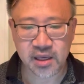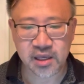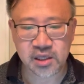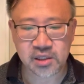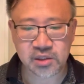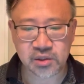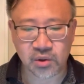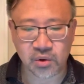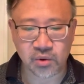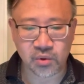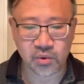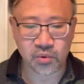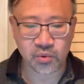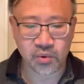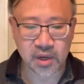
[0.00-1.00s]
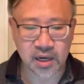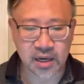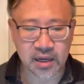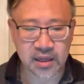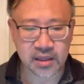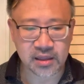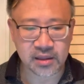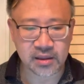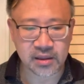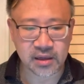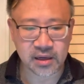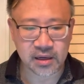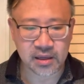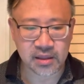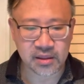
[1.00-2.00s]
So
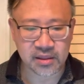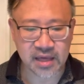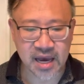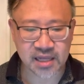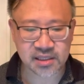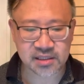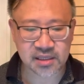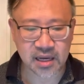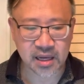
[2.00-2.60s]
that's